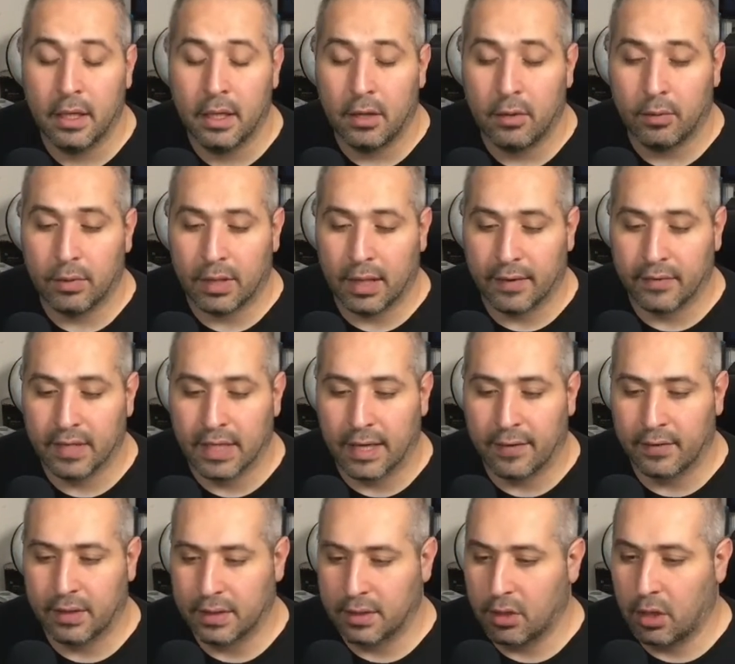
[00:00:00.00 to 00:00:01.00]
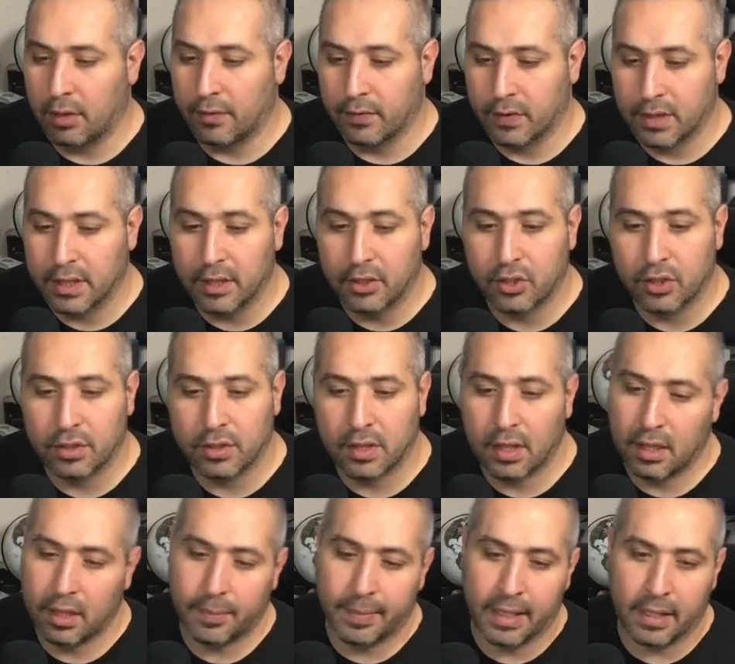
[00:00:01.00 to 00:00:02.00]
We'd love to have this conversation, talk
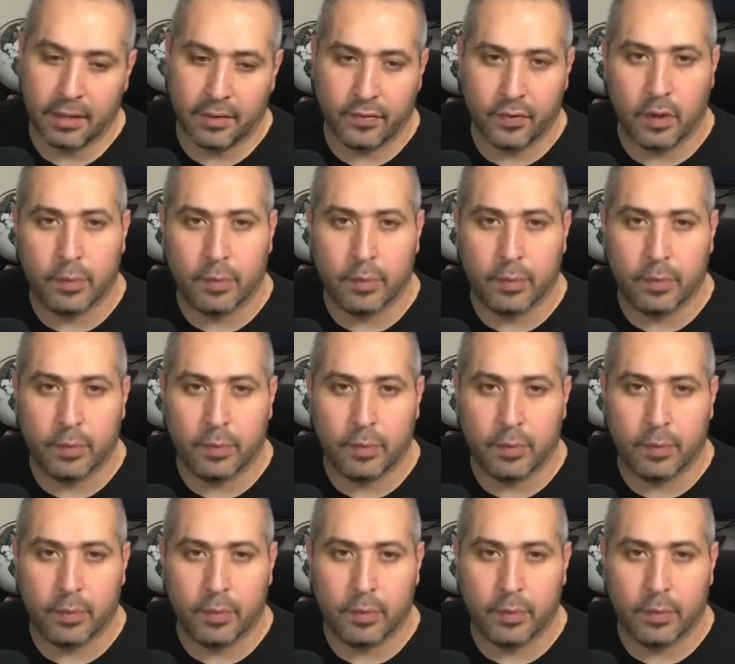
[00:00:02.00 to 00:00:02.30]
about it. If you're